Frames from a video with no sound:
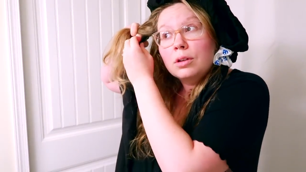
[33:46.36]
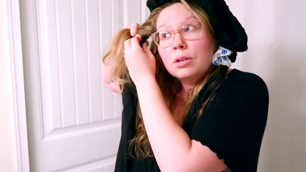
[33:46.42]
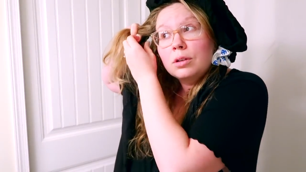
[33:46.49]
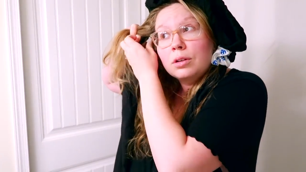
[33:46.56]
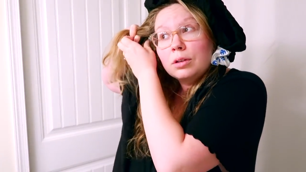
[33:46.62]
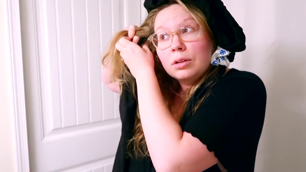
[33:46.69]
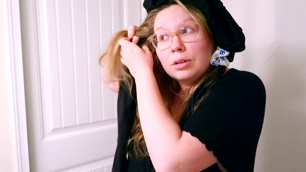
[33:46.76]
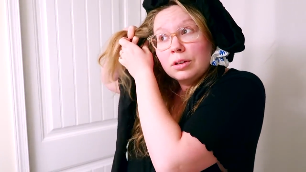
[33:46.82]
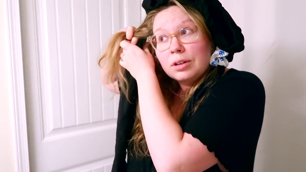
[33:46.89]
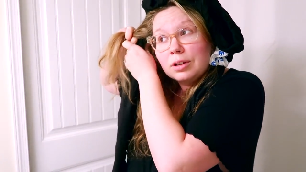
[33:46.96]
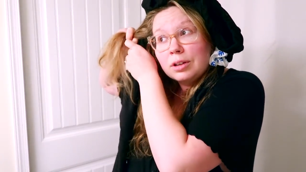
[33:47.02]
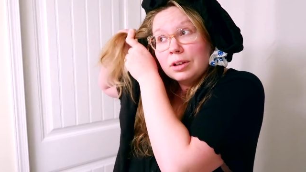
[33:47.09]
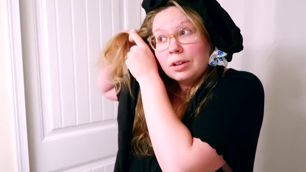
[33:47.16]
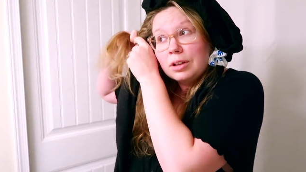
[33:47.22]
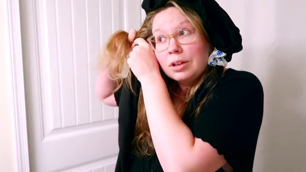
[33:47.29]

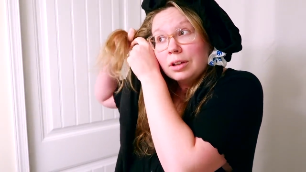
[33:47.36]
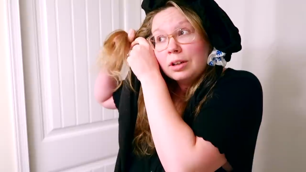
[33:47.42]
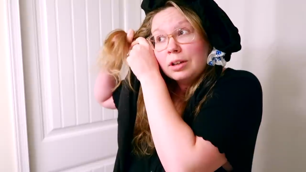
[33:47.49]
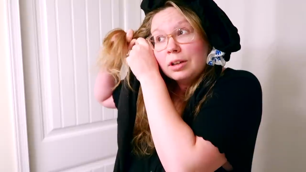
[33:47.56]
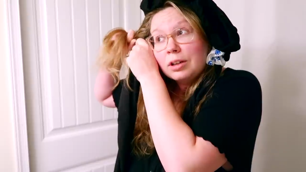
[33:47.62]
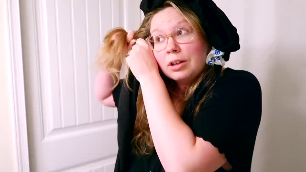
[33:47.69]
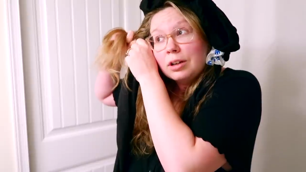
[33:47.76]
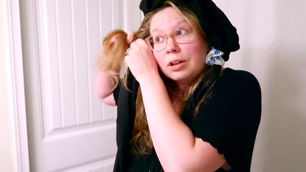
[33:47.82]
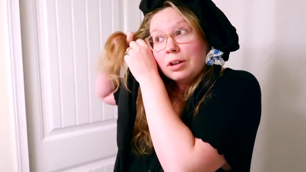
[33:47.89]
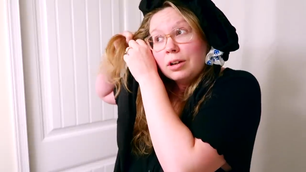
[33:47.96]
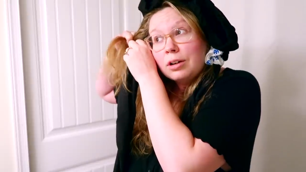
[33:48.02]
(silence)